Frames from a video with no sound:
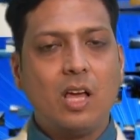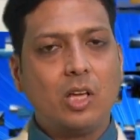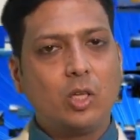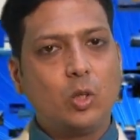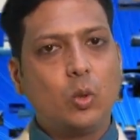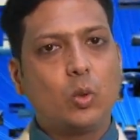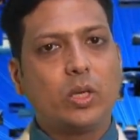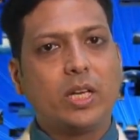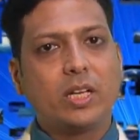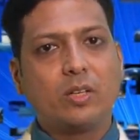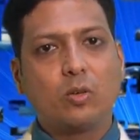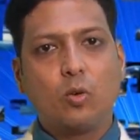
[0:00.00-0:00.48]

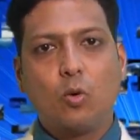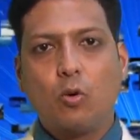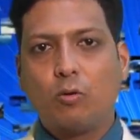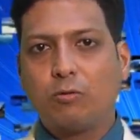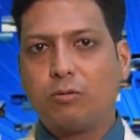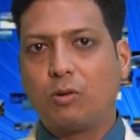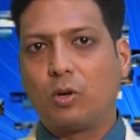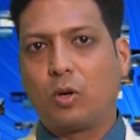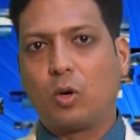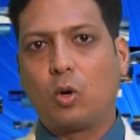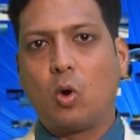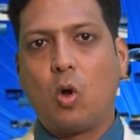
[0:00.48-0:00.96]
you can go
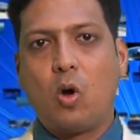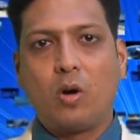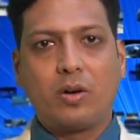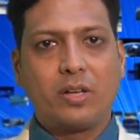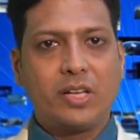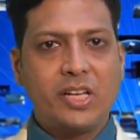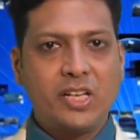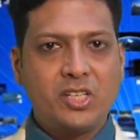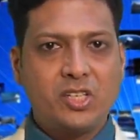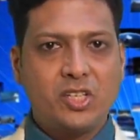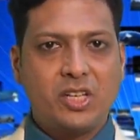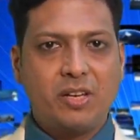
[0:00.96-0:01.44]
for long
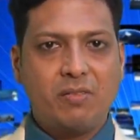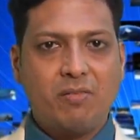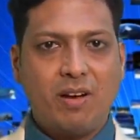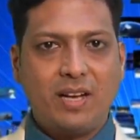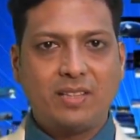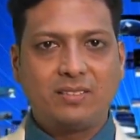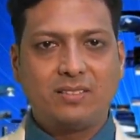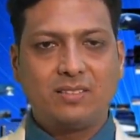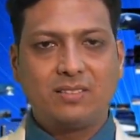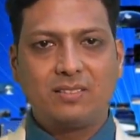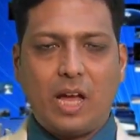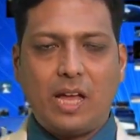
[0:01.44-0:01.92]
range
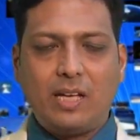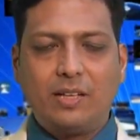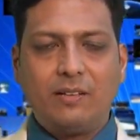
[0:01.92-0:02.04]
devices.